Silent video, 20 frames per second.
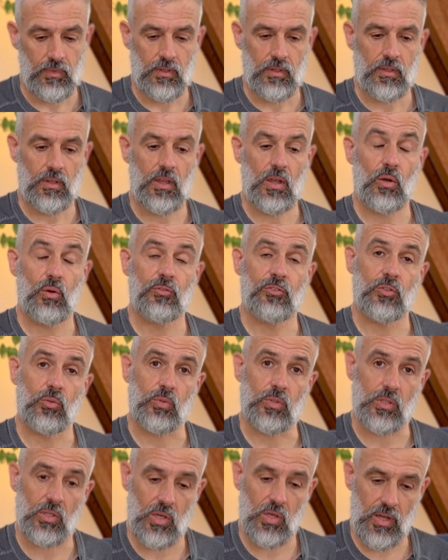Now, if you
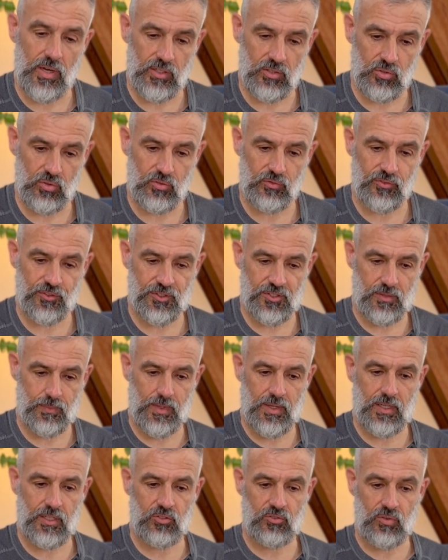would like to, for some
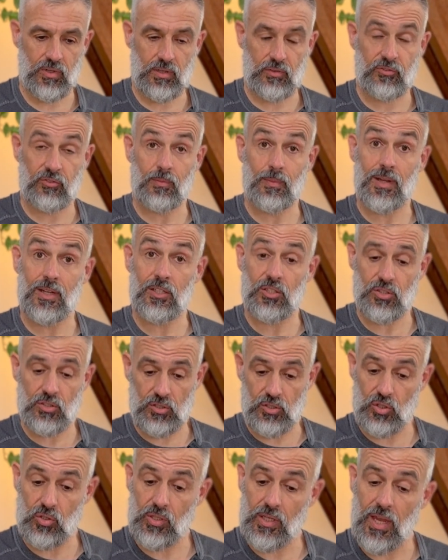extra information,
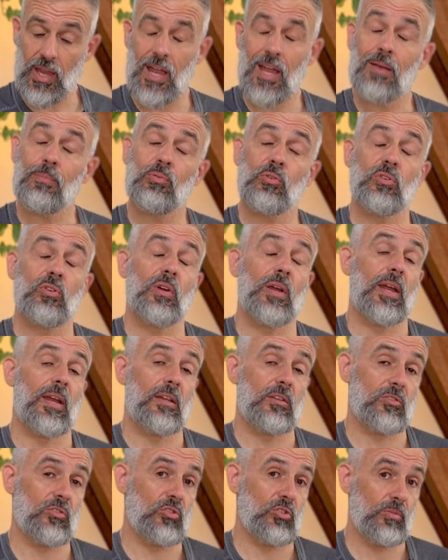you can put your
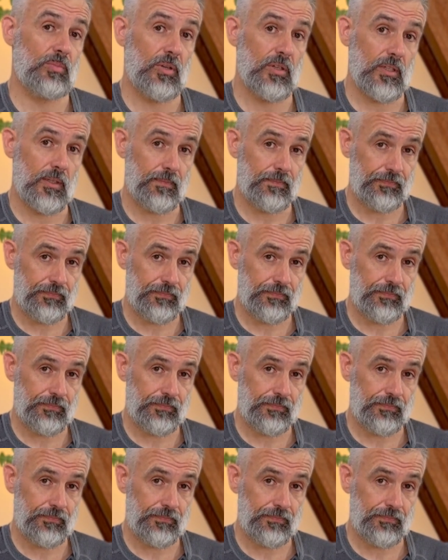hands on your body.